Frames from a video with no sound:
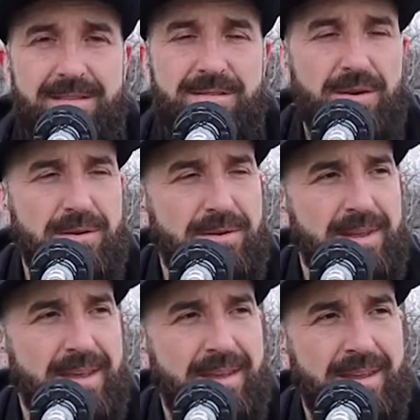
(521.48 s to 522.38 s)
So,
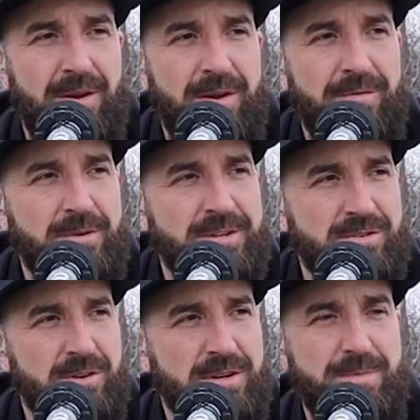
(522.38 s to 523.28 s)
you know, if you're
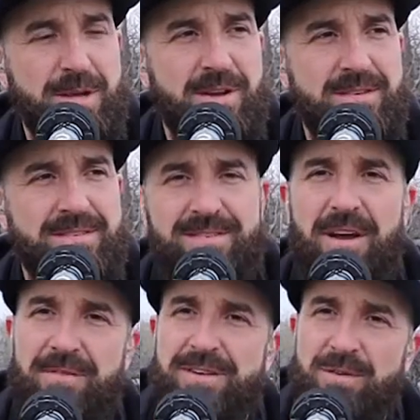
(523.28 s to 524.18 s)
discouraged because
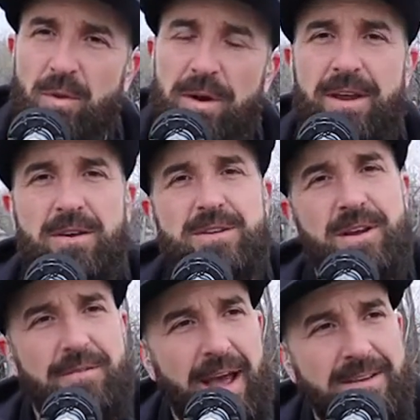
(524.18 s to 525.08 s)
stuff isn't working or
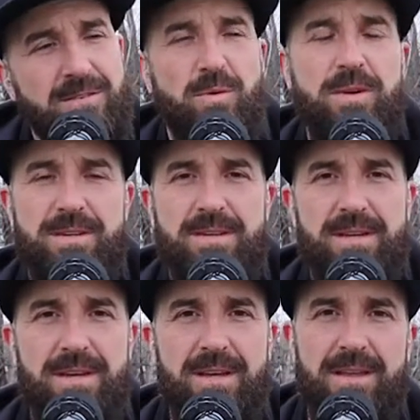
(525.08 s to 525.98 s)
stuff hasn't worked,
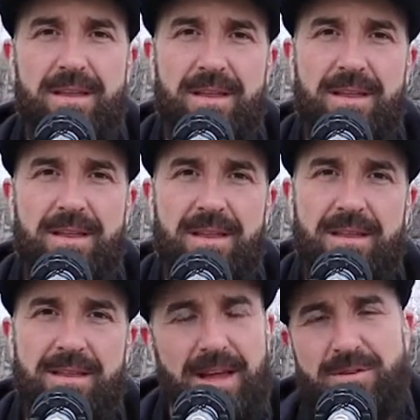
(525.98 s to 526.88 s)

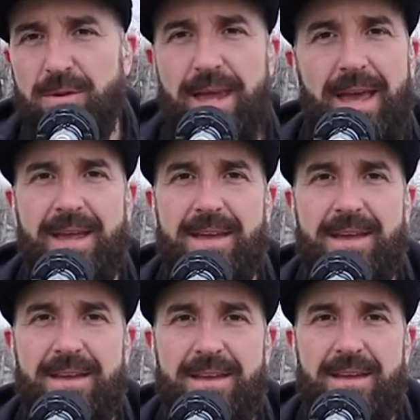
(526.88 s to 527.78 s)
that's okay.
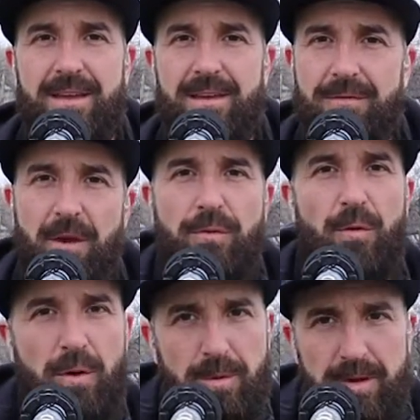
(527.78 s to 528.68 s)
Fail
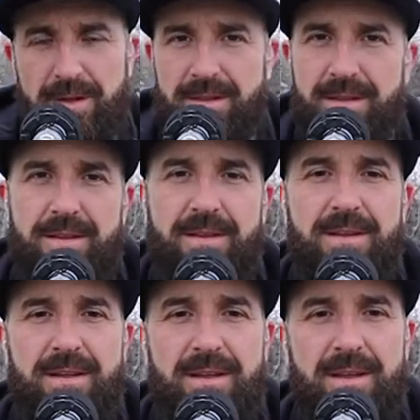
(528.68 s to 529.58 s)
forward.
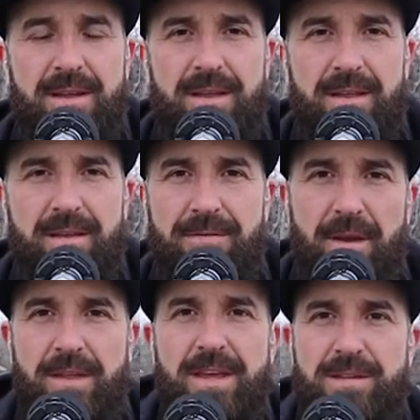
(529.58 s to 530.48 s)

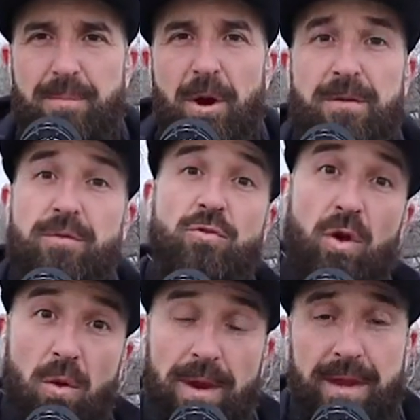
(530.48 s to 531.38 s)
Failing is a part of
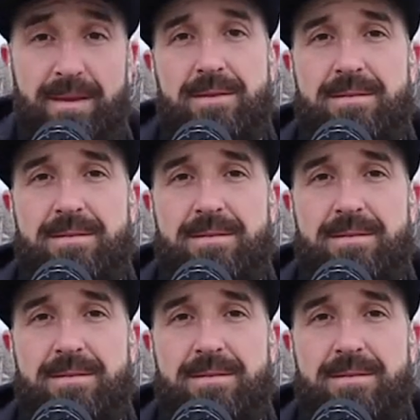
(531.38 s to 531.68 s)
growing.